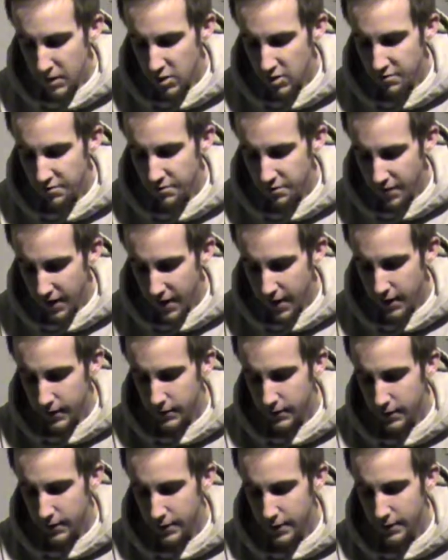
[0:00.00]
The
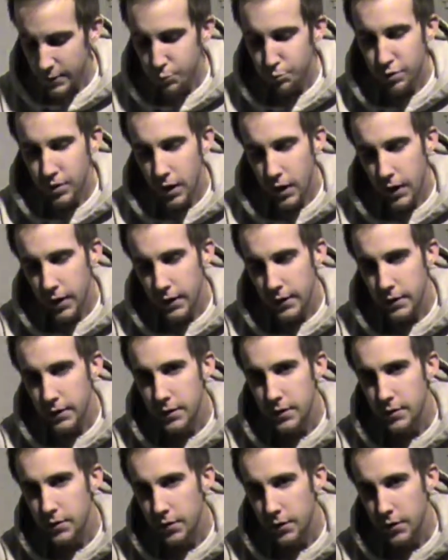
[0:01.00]
fact that the plant
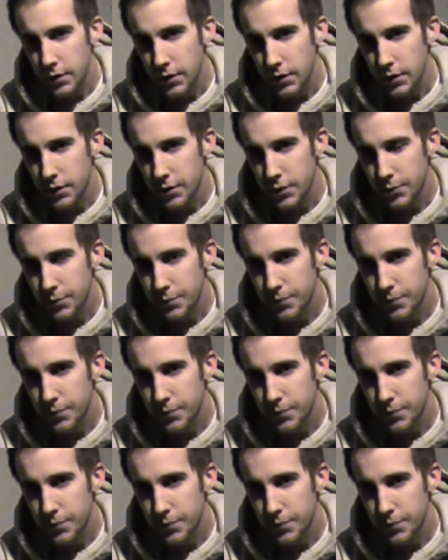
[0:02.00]
is illegal